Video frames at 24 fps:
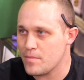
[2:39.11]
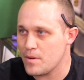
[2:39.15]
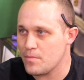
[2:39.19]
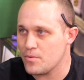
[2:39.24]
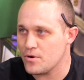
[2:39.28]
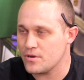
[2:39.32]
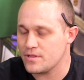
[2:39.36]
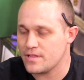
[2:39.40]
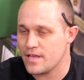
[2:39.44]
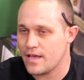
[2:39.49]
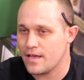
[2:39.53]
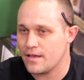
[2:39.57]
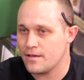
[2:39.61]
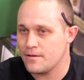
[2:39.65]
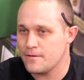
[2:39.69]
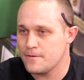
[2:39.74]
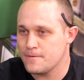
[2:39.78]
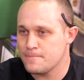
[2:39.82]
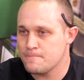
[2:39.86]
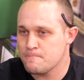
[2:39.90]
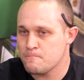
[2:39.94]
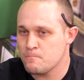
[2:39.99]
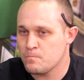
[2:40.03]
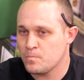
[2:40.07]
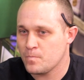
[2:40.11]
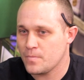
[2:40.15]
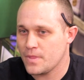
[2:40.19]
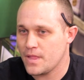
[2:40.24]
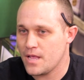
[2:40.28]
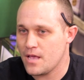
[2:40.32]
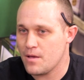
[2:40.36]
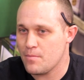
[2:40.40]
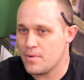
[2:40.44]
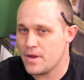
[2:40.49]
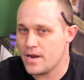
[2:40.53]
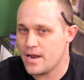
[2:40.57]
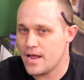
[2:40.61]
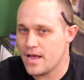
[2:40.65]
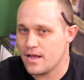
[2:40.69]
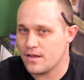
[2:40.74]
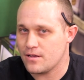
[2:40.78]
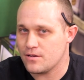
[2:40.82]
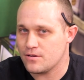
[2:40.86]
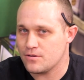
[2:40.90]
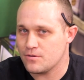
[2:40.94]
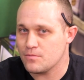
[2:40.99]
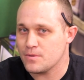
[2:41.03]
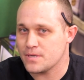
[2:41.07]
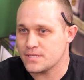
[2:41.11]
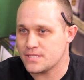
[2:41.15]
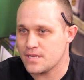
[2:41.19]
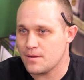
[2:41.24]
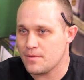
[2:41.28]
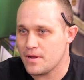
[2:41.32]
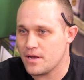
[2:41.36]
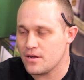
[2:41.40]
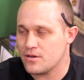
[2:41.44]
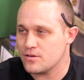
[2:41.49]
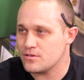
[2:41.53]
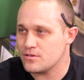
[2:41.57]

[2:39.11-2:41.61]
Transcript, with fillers: my birthday, and my dad goes, and my stepdad